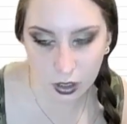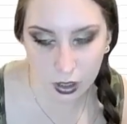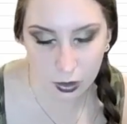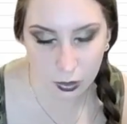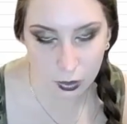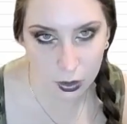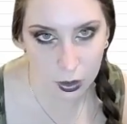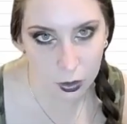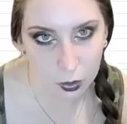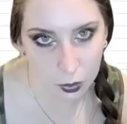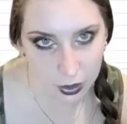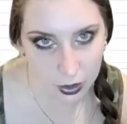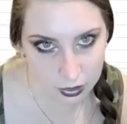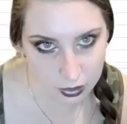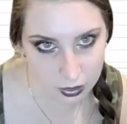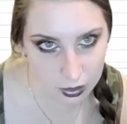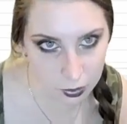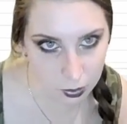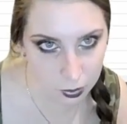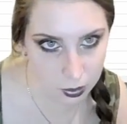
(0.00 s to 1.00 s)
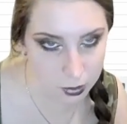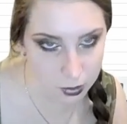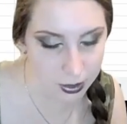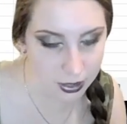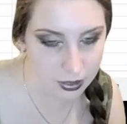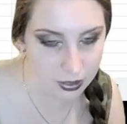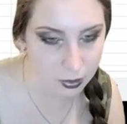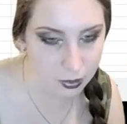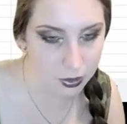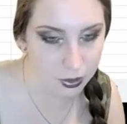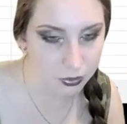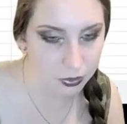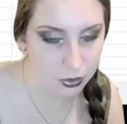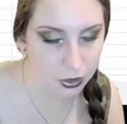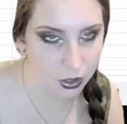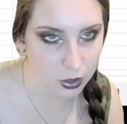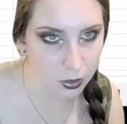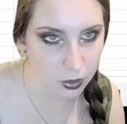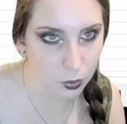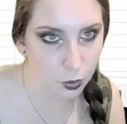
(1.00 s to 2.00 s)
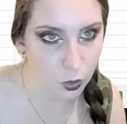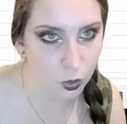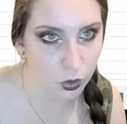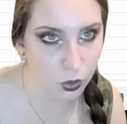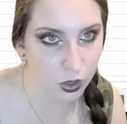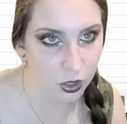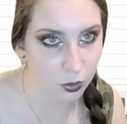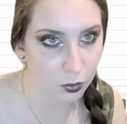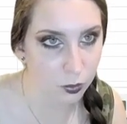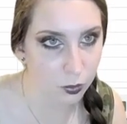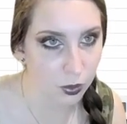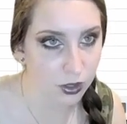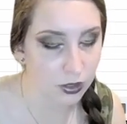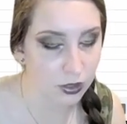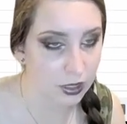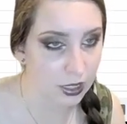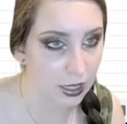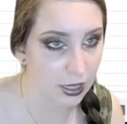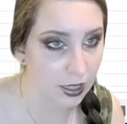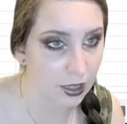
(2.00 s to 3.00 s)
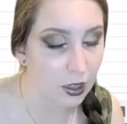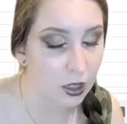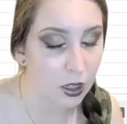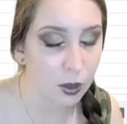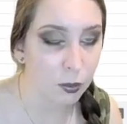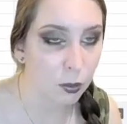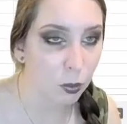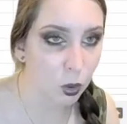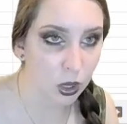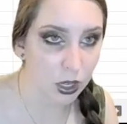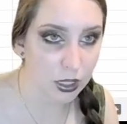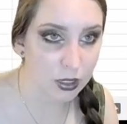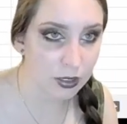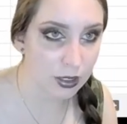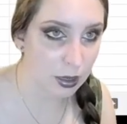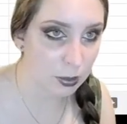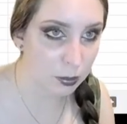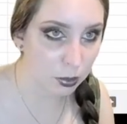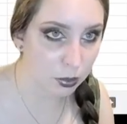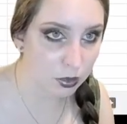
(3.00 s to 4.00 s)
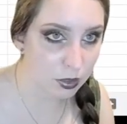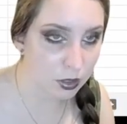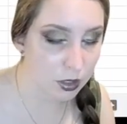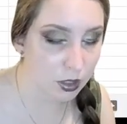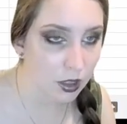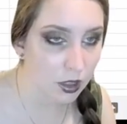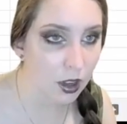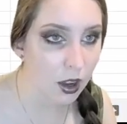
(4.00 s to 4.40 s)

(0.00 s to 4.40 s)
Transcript: any requests, you want me to make something for you, or you want to see more examples.